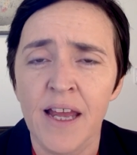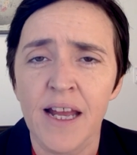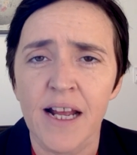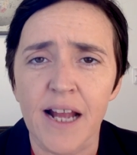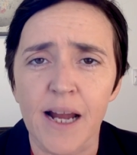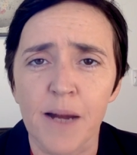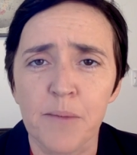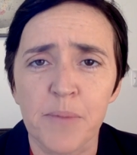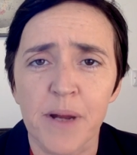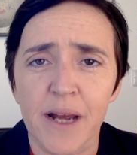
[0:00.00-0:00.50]

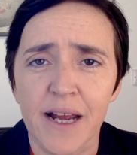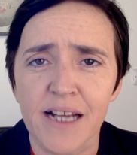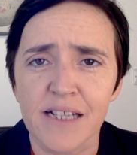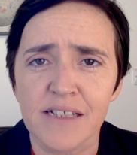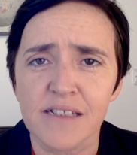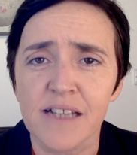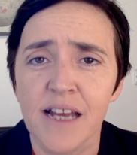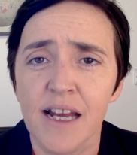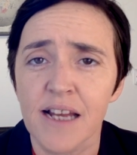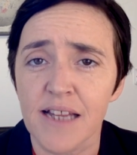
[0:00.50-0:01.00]

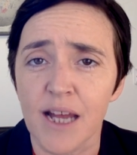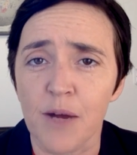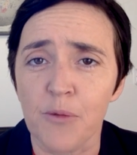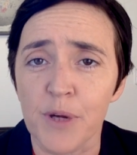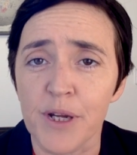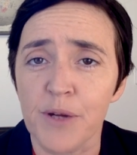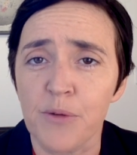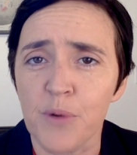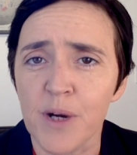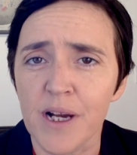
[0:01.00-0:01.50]
campaigns that
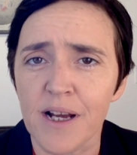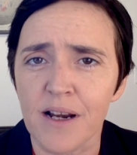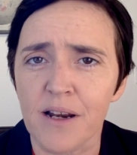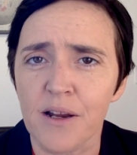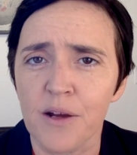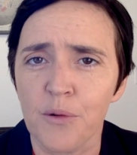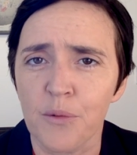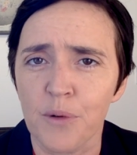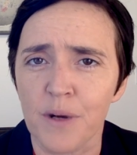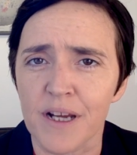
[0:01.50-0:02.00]
we
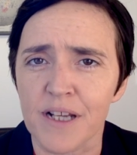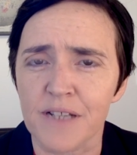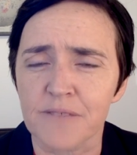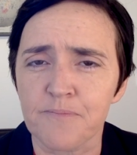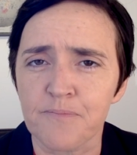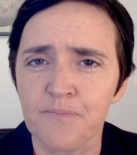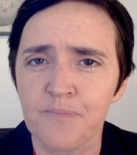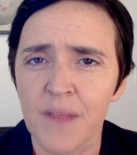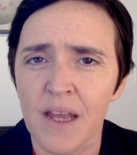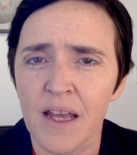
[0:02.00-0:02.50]
will win.